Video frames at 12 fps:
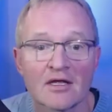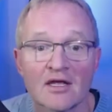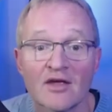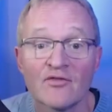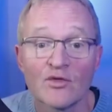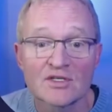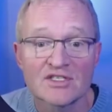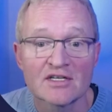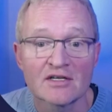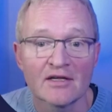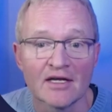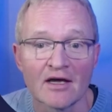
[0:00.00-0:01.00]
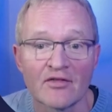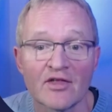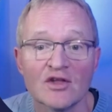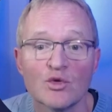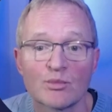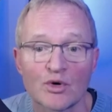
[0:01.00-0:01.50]
If you are still here,
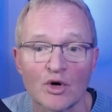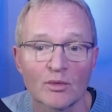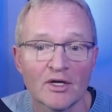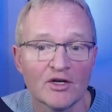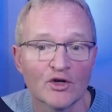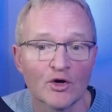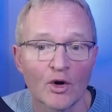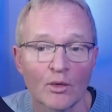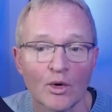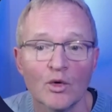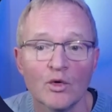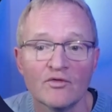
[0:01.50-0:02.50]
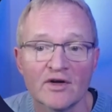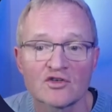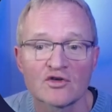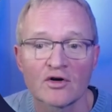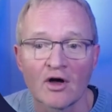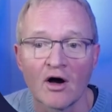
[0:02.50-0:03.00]
then you probably know who
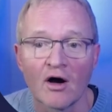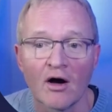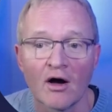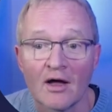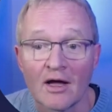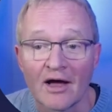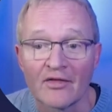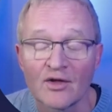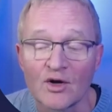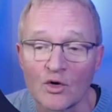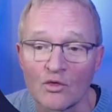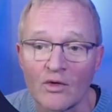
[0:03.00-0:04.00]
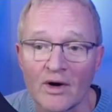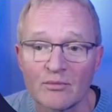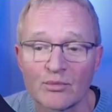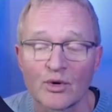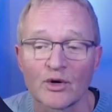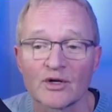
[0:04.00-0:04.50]
Victron are and the
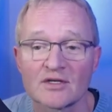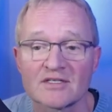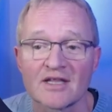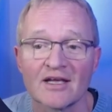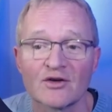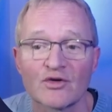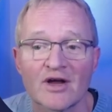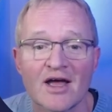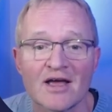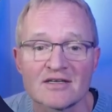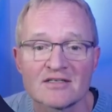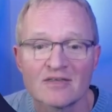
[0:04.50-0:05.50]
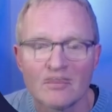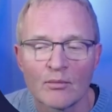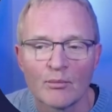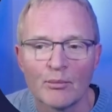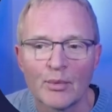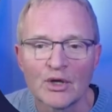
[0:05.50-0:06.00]
great products they create.
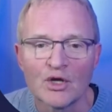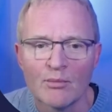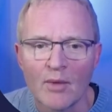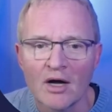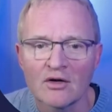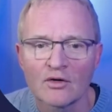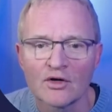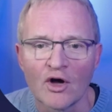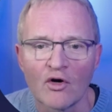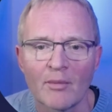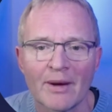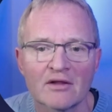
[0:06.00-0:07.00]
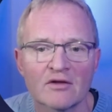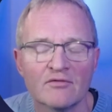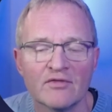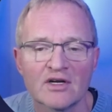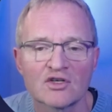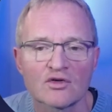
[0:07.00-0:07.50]
But you might not know about the
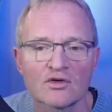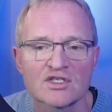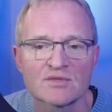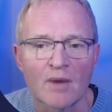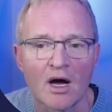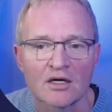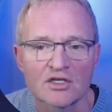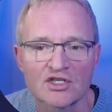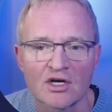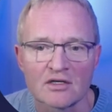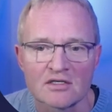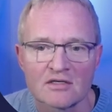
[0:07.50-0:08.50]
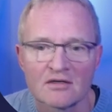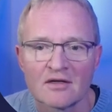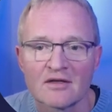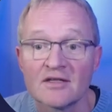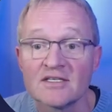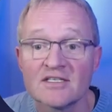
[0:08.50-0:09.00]
Victron Smart Shunt.
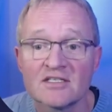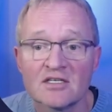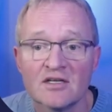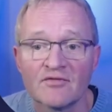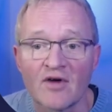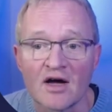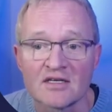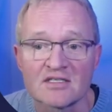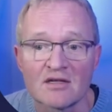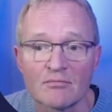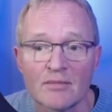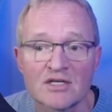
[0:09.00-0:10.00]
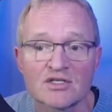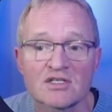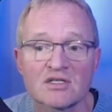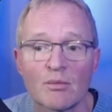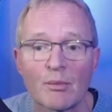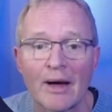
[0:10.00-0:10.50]
This is a device that measures
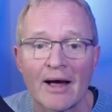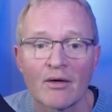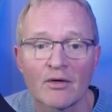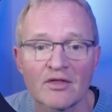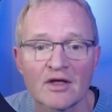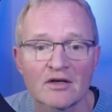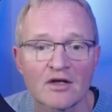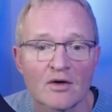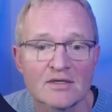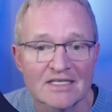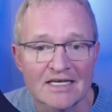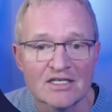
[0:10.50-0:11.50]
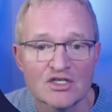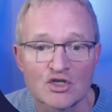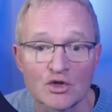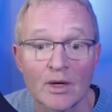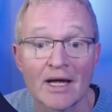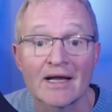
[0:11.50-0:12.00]
the power that goes
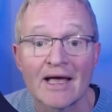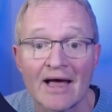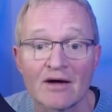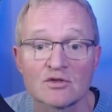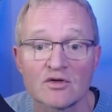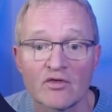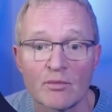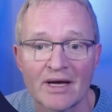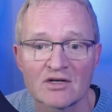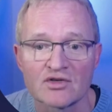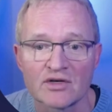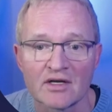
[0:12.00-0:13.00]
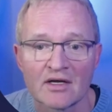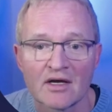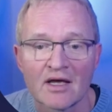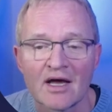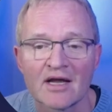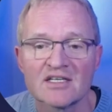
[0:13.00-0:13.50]
into and out of a battery
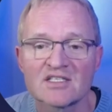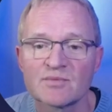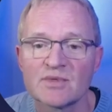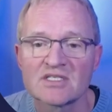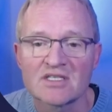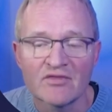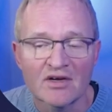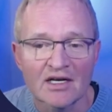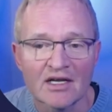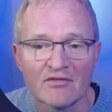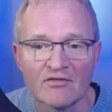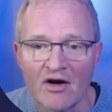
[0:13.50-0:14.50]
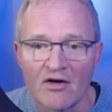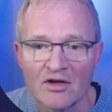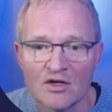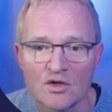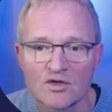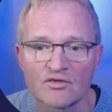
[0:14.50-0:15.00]
and is specifically very
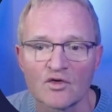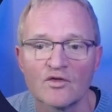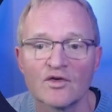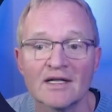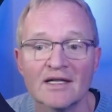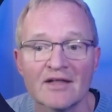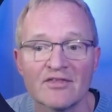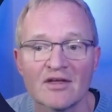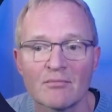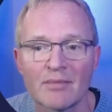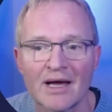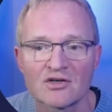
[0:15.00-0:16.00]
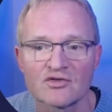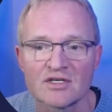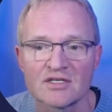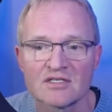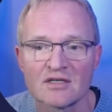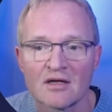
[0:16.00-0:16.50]
useful for lithium
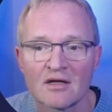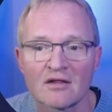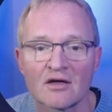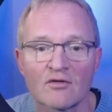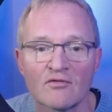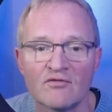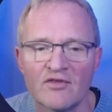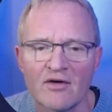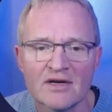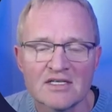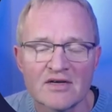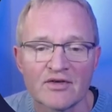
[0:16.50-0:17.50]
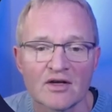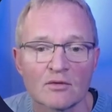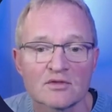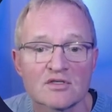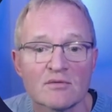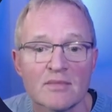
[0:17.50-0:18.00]
batteries that are very
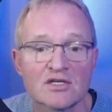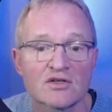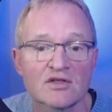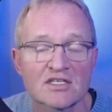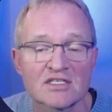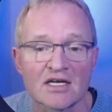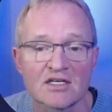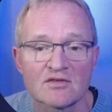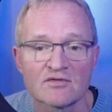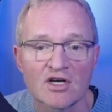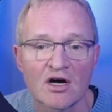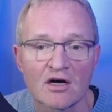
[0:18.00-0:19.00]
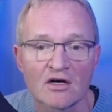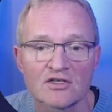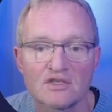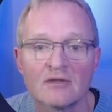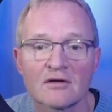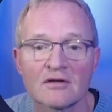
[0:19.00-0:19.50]
difficult to measure the state of
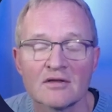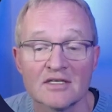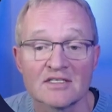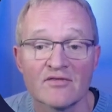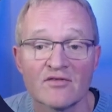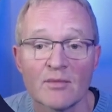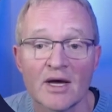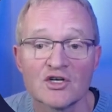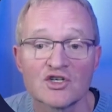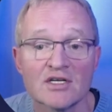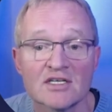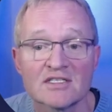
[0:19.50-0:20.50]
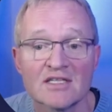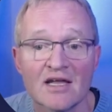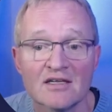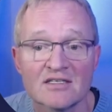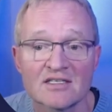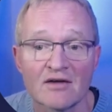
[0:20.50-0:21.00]
charge. This information is
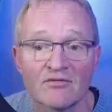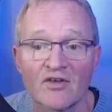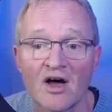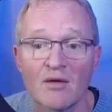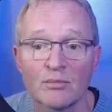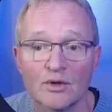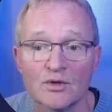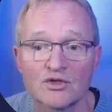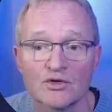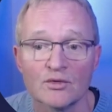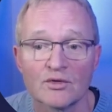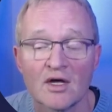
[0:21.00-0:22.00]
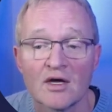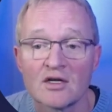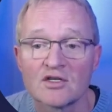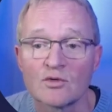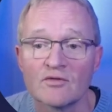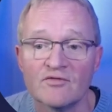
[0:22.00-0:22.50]
then sent via Bluetooth
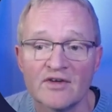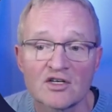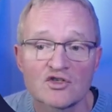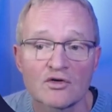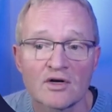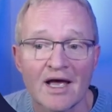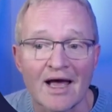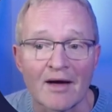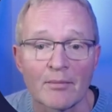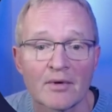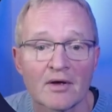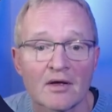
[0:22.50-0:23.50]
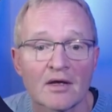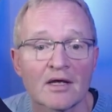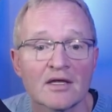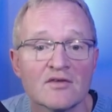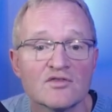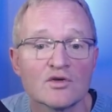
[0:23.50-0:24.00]
to a Victron app
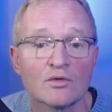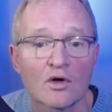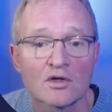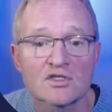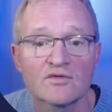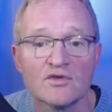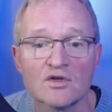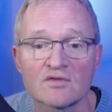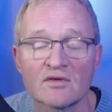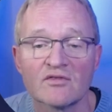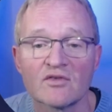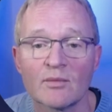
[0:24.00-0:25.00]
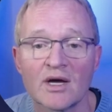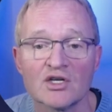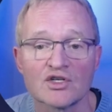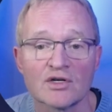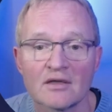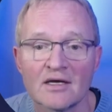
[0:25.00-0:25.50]
and gives you lots of useful
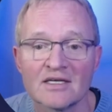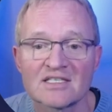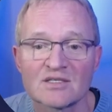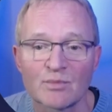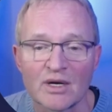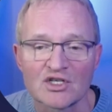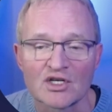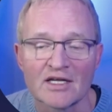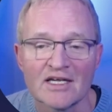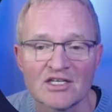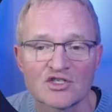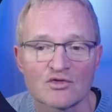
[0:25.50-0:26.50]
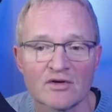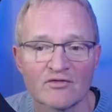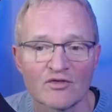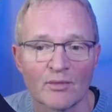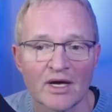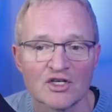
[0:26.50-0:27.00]
information, especially history
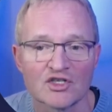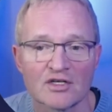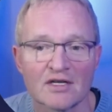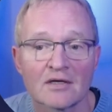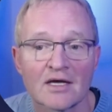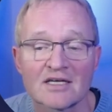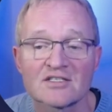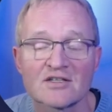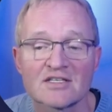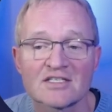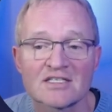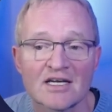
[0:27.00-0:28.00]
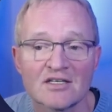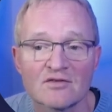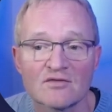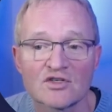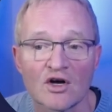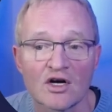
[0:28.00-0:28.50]
information as to the state
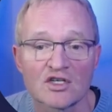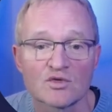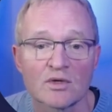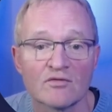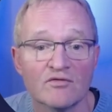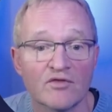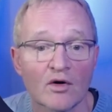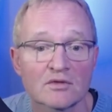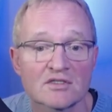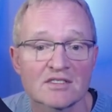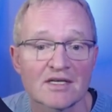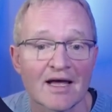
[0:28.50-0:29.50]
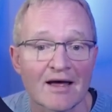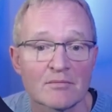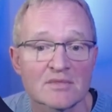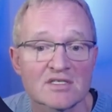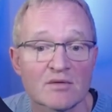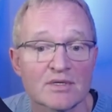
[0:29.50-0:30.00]
of charge with volts,
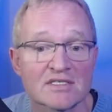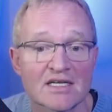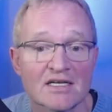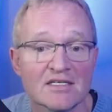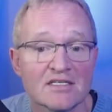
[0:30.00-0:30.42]
amps, and percentage